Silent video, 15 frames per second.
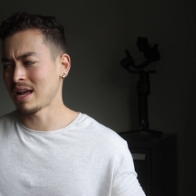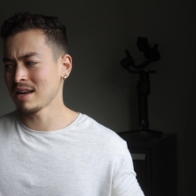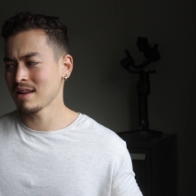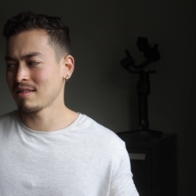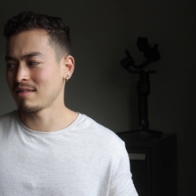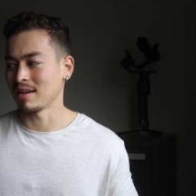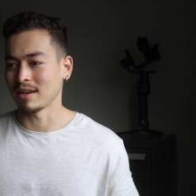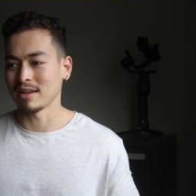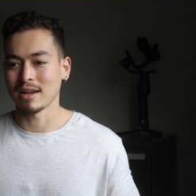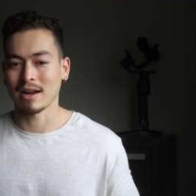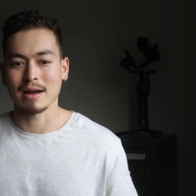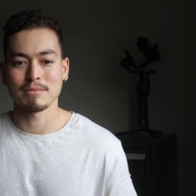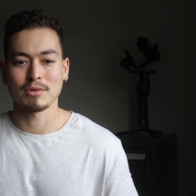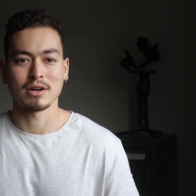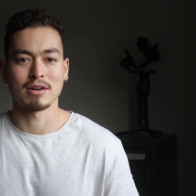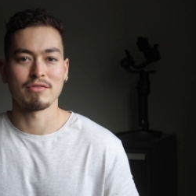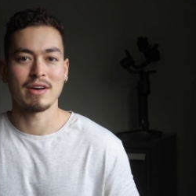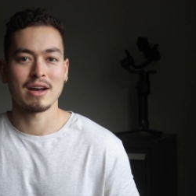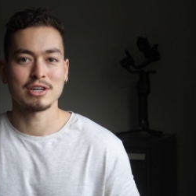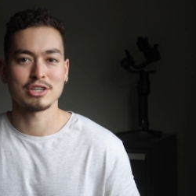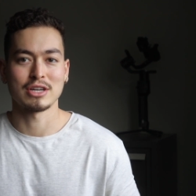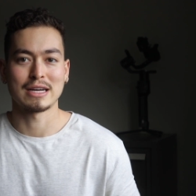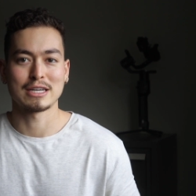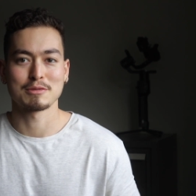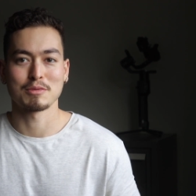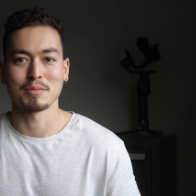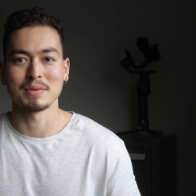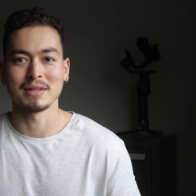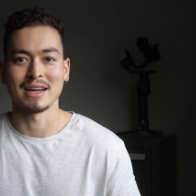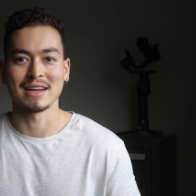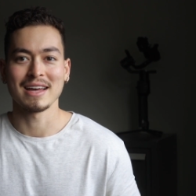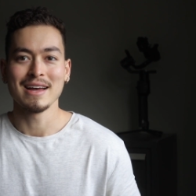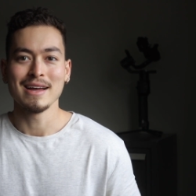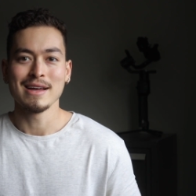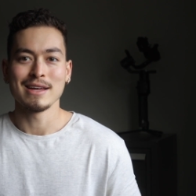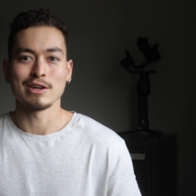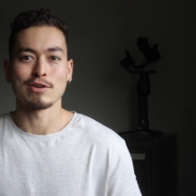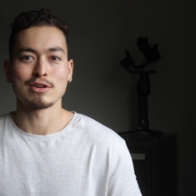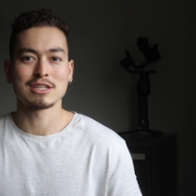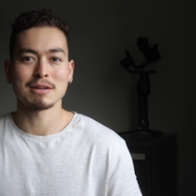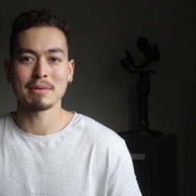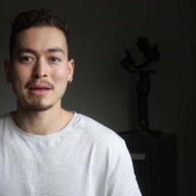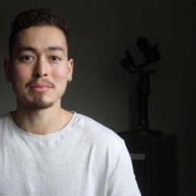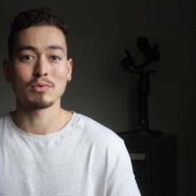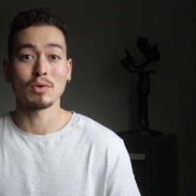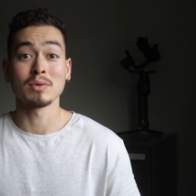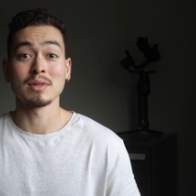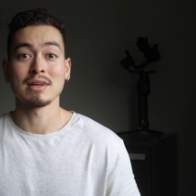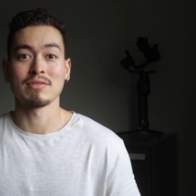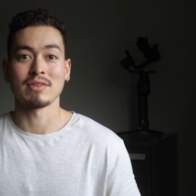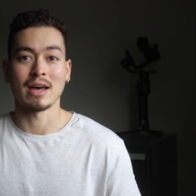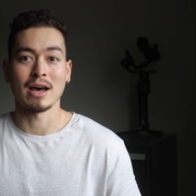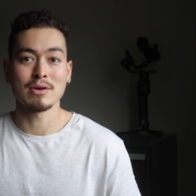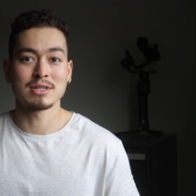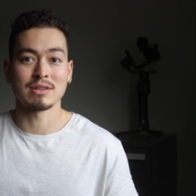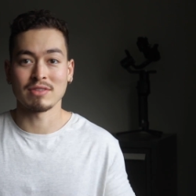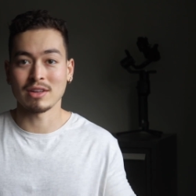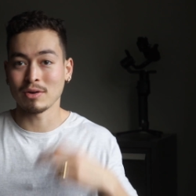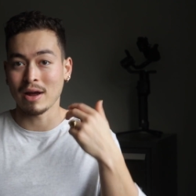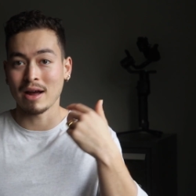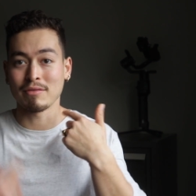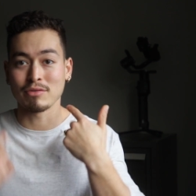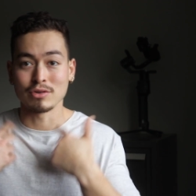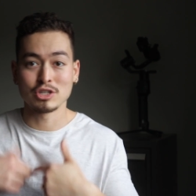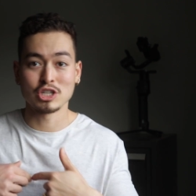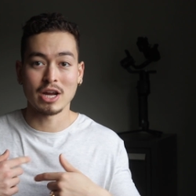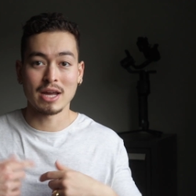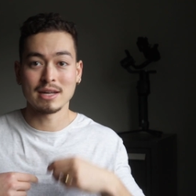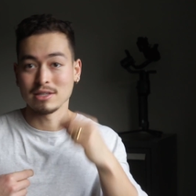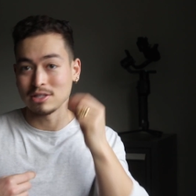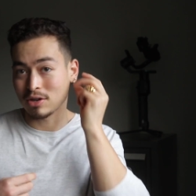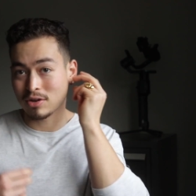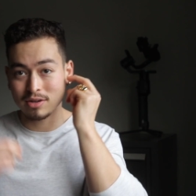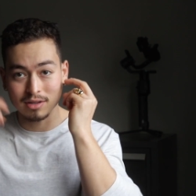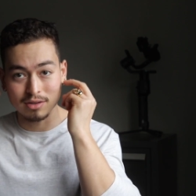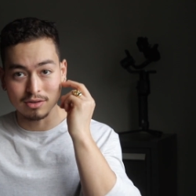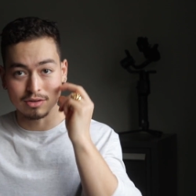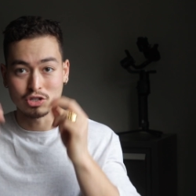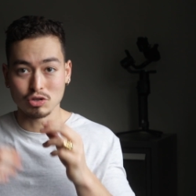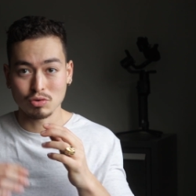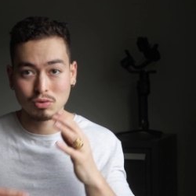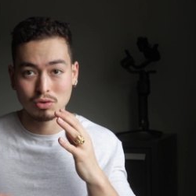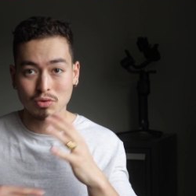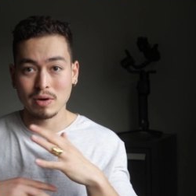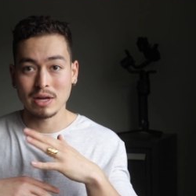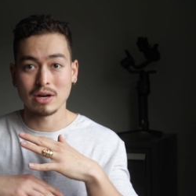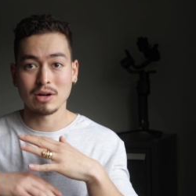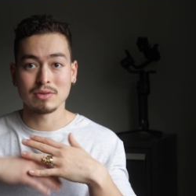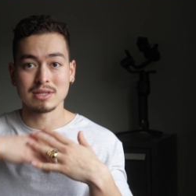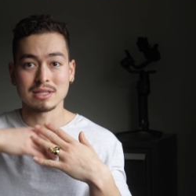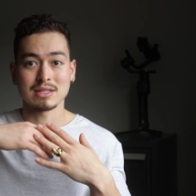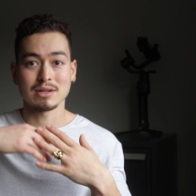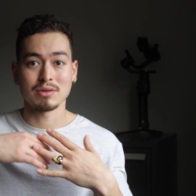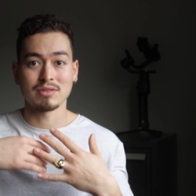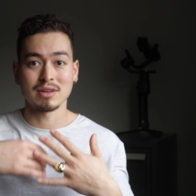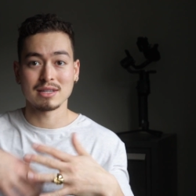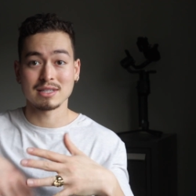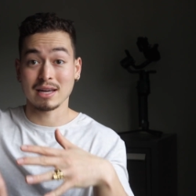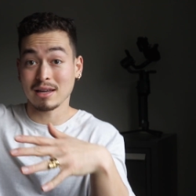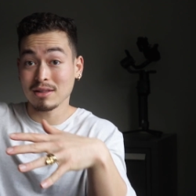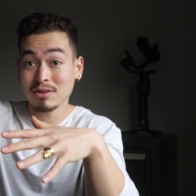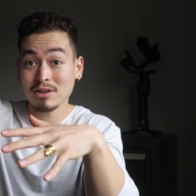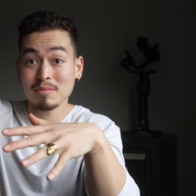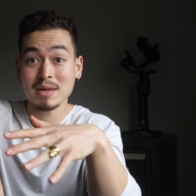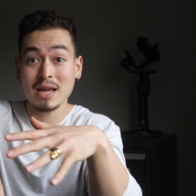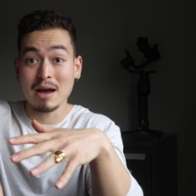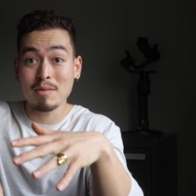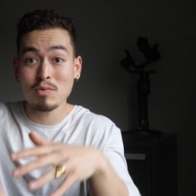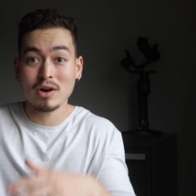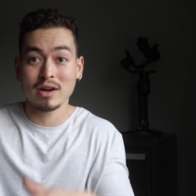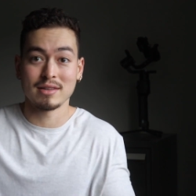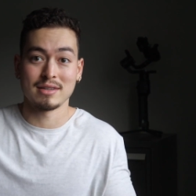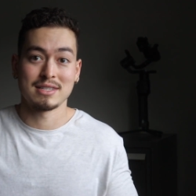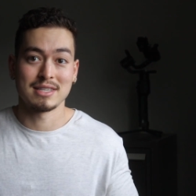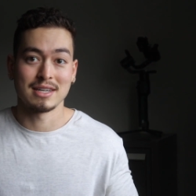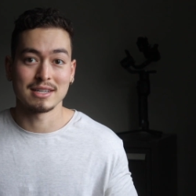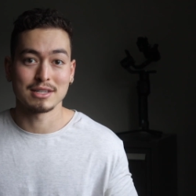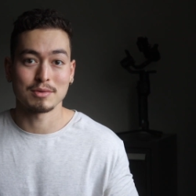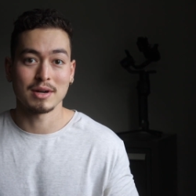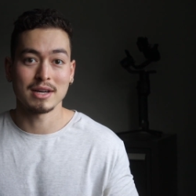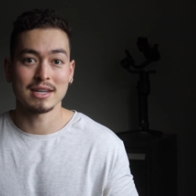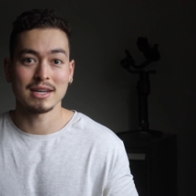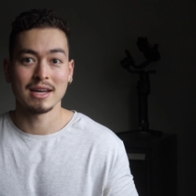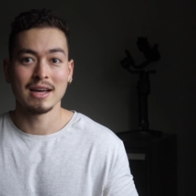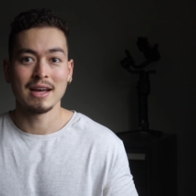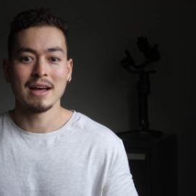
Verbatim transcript: anything like i'm not a fashion expert but like you know some people won't leave the house if they don't have their chains on and their jewelry and all these little things like and look at me i'm wearing these things right